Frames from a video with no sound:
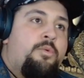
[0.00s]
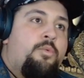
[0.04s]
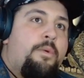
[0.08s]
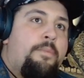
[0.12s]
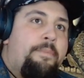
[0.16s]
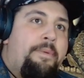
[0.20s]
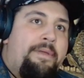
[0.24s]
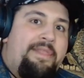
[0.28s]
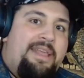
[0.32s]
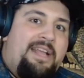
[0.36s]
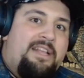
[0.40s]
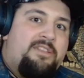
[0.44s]

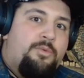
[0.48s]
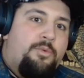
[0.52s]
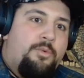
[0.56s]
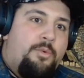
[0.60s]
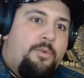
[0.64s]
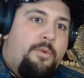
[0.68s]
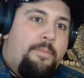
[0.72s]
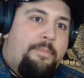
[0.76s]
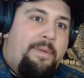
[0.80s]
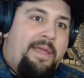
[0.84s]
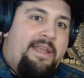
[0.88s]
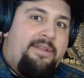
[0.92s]
That's what
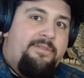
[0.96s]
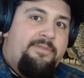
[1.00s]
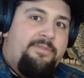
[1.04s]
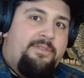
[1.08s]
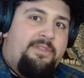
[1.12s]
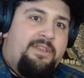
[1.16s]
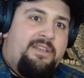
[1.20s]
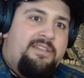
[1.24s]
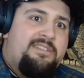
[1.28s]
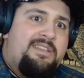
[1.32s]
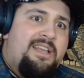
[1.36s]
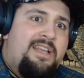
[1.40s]
we're paying for
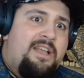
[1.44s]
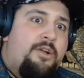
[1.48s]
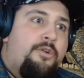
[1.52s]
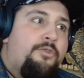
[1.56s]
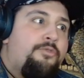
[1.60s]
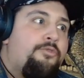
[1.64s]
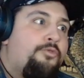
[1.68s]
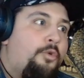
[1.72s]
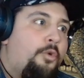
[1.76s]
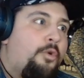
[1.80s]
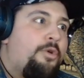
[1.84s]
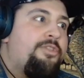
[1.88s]
this.
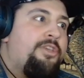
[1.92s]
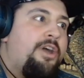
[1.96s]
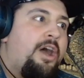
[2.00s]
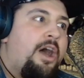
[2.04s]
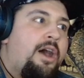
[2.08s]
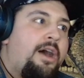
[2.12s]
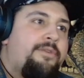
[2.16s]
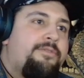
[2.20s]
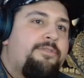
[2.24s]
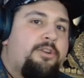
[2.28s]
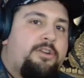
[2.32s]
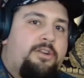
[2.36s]
For the
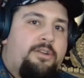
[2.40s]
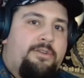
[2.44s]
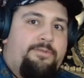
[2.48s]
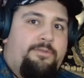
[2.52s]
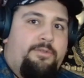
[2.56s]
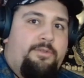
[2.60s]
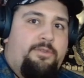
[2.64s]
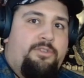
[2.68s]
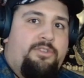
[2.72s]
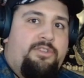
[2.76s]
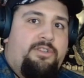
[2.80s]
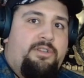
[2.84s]
hover
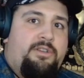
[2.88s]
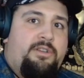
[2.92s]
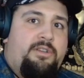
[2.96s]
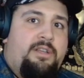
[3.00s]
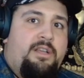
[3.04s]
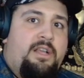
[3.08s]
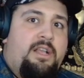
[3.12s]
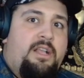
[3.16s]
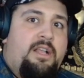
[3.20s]
conversion,